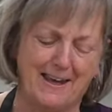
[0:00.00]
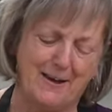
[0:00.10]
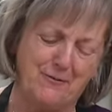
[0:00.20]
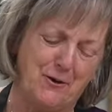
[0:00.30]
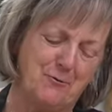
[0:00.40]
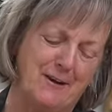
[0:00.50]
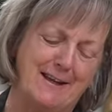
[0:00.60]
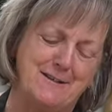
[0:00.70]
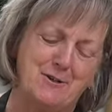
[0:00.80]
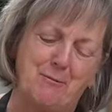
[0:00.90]
If you
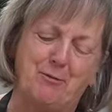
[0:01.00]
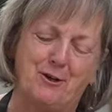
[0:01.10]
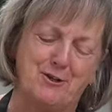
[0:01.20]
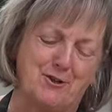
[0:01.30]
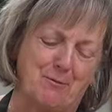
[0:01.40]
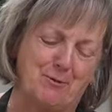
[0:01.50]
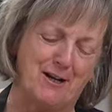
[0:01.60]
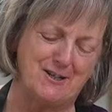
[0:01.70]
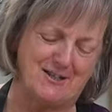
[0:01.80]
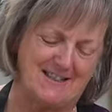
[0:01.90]
need to put your
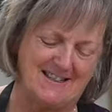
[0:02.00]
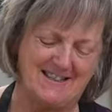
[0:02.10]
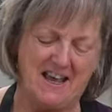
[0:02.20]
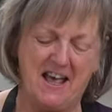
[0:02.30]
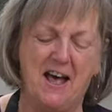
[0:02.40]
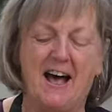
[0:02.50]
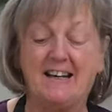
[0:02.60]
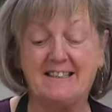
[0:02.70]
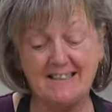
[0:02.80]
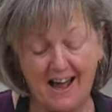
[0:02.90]
brushes
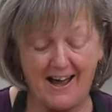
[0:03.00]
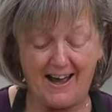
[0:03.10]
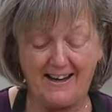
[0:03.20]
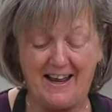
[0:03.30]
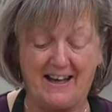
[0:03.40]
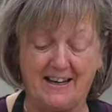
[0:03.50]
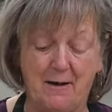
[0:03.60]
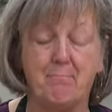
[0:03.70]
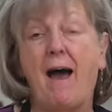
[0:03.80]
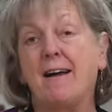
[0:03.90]
aside and
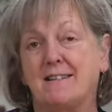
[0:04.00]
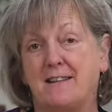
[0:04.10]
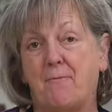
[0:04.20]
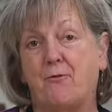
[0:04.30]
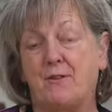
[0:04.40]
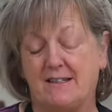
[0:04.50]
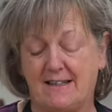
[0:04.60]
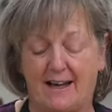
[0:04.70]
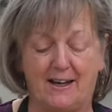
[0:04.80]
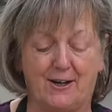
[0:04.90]
come back to them for the
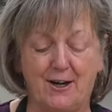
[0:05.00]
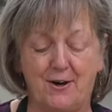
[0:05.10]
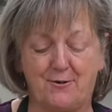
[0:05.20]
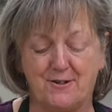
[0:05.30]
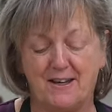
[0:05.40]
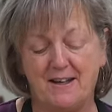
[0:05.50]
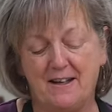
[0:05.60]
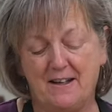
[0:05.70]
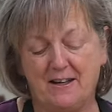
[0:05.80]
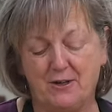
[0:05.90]
second coat,
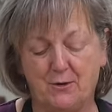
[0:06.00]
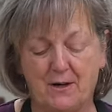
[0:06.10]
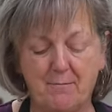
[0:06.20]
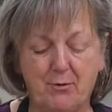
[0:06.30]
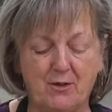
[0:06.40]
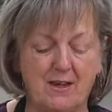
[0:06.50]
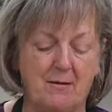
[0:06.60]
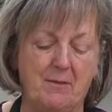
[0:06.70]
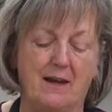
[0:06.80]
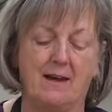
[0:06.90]
you can put
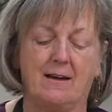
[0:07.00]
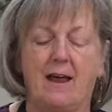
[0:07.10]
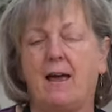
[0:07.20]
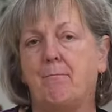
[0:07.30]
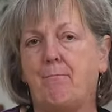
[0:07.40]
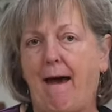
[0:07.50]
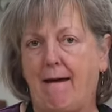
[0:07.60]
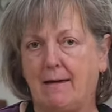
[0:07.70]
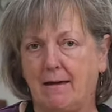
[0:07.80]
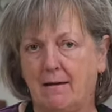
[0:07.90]
them in a
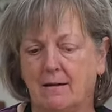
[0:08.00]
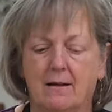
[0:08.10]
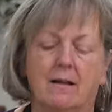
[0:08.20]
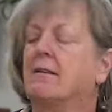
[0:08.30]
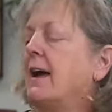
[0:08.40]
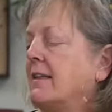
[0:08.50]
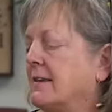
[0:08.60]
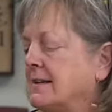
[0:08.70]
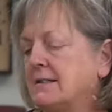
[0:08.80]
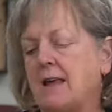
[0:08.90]
baggie
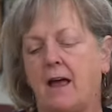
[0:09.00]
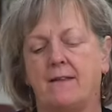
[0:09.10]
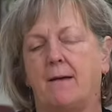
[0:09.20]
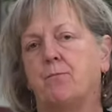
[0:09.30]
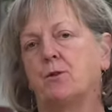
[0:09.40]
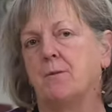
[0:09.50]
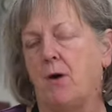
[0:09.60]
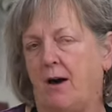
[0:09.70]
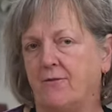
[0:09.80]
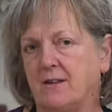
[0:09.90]
like this and then put
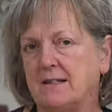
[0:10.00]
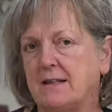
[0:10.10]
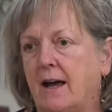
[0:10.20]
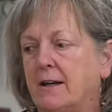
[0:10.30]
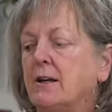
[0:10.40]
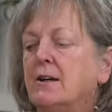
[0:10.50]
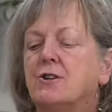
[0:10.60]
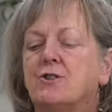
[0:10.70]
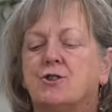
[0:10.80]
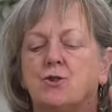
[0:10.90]
them off to the side.
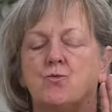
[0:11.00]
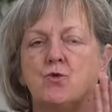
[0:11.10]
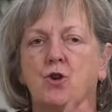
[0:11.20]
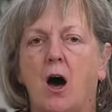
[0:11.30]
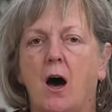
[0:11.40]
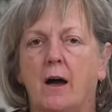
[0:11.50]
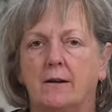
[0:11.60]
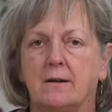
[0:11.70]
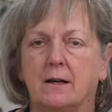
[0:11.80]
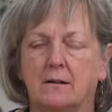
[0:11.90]
Do
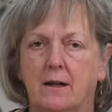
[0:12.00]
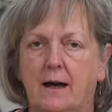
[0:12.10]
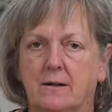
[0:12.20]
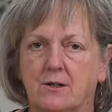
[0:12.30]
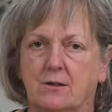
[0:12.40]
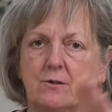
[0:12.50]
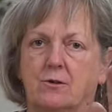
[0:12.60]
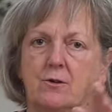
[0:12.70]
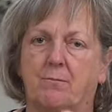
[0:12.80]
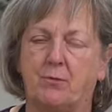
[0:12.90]
not neglect
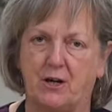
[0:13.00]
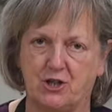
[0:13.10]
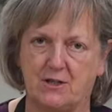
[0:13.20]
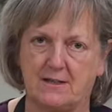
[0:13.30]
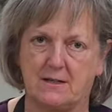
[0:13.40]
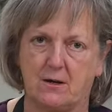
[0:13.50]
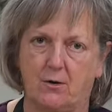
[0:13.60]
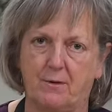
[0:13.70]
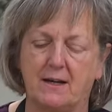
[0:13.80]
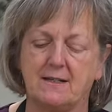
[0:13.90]
your brushes,
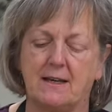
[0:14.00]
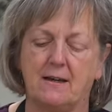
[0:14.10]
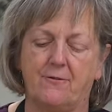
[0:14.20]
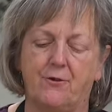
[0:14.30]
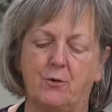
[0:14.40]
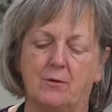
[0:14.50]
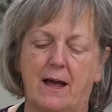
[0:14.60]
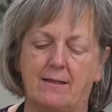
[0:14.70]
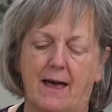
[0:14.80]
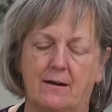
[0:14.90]
though, because if you
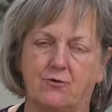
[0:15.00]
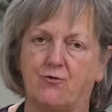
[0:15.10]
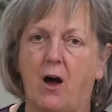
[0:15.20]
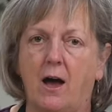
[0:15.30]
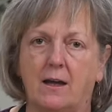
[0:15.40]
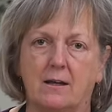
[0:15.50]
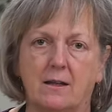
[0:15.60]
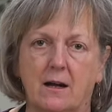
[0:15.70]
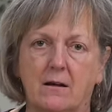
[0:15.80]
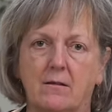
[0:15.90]
let that dry in
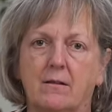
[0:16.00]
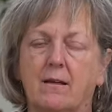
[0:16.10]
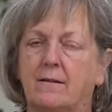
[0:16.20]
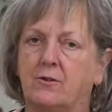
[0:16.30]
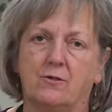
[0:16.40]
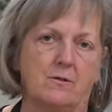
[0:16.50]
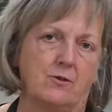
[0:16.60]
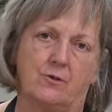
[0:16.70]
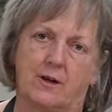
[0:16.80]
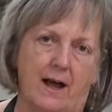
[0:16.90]
there, then
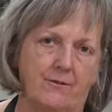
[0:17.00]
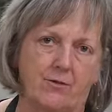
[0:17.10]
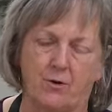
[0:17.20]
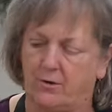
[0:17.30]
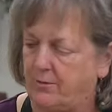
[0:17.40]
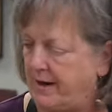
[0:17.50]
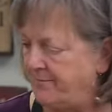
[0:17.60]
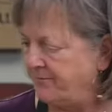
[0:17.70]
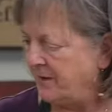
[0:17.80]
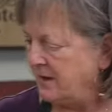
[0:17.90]
you're going to have to throw it away.